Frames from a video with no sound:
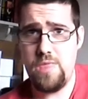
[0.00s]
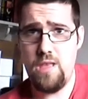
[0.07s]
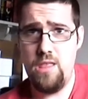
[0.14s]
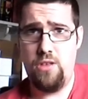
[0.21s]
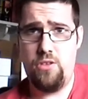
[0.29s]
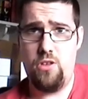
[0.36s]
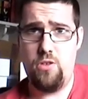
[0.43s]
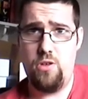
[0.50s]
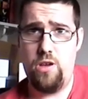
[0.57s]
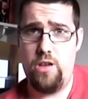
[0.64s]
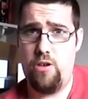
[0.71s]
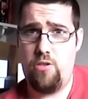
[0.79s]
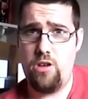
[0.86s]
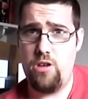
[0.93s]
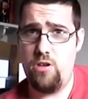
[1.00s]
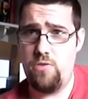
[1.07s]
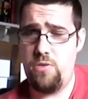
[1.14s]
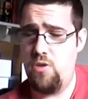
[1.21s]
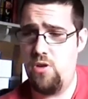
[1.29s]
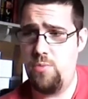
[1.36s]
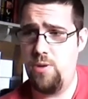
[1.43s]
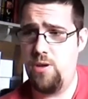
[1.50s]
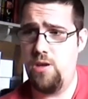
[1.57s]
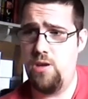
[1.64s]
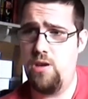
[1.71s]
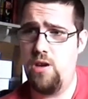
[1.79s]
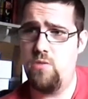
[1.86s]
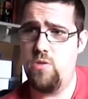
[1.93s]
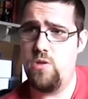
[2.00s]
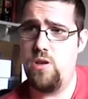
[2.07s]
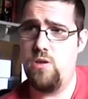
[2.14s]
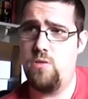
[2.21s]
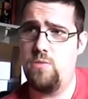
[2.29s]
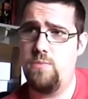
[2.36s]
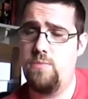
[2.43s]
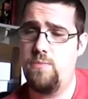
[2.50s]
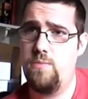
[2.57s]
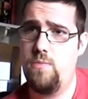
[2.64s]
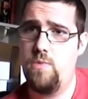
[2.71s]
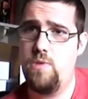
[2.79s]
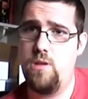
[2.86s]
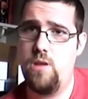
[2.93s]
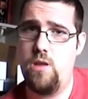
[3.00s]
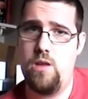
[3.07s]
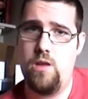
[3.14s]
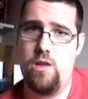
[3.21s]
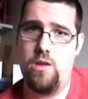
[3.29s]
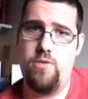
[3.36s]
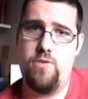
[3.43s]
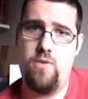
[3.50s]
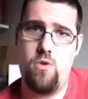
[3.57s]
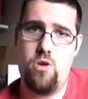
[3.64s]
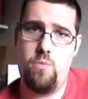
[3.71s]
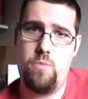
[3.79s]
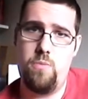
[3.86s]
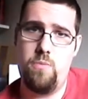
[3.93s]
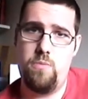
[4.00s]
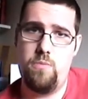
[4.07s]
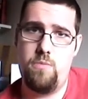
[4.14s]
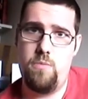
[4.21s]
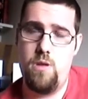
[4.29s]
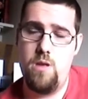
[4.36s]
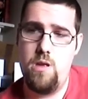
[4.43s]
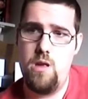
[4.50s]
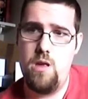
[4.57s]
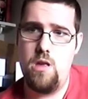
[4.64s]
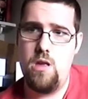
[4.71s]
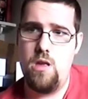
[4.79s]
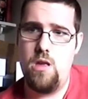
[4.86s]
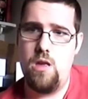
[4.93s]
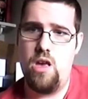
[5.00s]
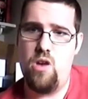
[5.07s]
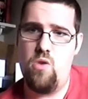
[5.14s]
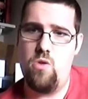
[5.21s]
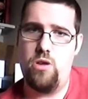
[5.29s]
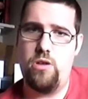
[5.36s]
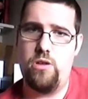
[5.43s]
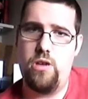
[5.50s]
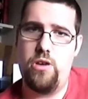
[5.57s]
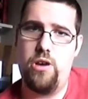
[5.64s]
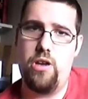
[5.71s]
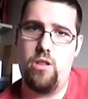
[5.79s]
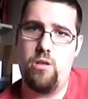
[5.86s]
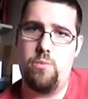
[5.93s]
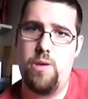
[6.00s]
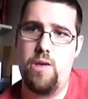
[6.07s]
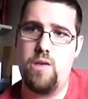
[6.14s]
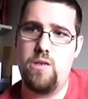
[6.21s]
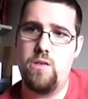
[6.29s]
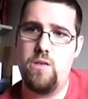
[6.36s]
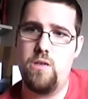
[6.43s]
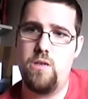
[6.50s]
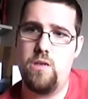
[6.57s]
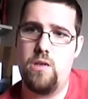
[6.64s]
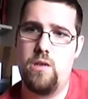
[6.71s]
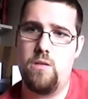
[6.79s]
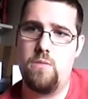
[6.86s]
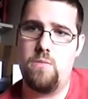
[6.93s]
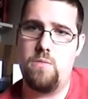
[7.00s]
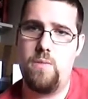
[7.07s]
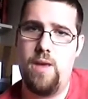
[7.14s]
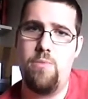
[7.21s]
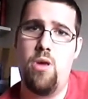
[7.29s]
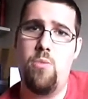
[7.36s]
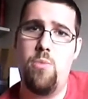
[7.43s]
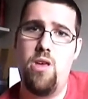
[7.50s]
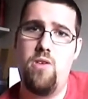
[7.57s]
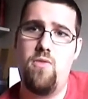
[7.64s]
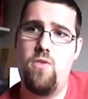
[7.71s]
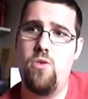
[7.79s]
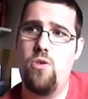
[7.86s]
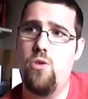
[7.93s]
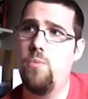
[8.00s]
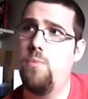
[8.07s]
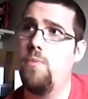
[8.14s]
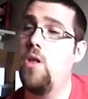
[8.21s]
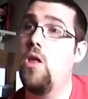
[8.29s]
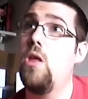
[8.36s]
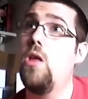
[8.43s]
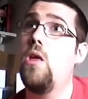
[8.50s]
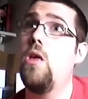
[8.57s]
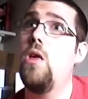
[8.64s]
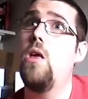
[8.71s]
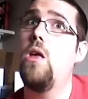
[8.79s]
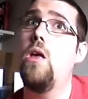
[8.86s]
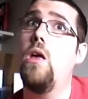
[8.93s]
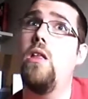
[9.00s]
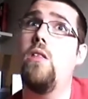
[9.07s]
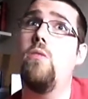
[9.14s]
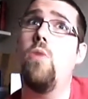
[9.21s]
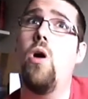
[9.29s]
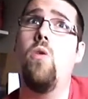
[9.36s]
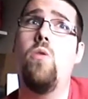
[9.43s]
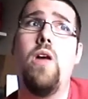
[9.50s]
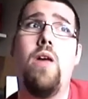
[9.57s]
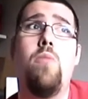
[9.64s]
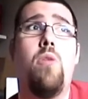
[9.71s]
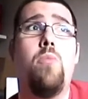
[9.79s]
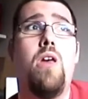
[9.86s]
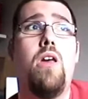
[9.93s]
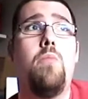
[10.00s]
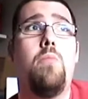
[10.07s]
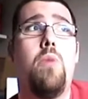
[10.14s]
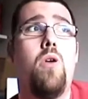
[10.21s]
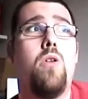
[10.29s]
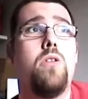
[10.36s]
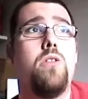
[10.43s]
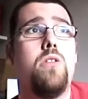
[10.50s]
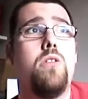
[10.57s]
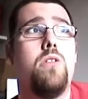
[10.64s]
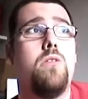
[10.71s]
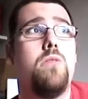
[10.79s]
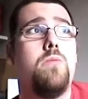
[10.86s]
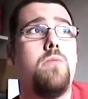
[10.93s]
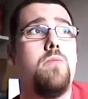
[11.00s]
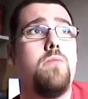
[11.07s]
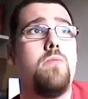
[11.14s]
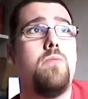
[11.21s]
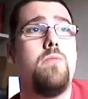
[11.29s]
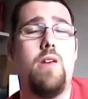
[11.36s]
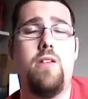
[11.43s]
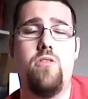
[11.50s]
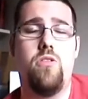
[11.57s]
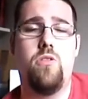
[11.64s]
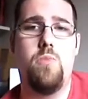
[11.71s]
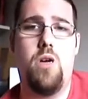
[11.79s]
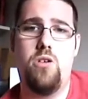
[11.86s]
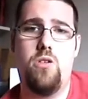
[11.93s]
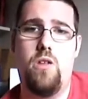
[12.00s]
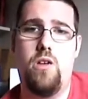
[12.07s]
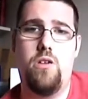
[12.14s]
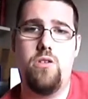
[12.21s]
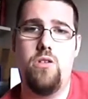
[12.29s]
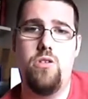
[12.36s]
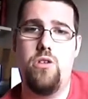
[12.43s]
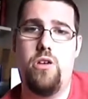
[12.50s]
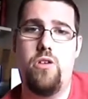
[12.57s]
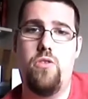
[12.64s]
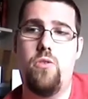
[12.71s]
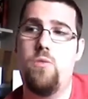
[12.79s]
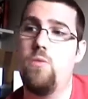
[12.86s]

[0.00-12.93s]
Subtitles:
this is going to get right off topic here, I was on a forum I go on a regular basis. It's an MMA forum, and well, MMA, boxing and just martial arts in general.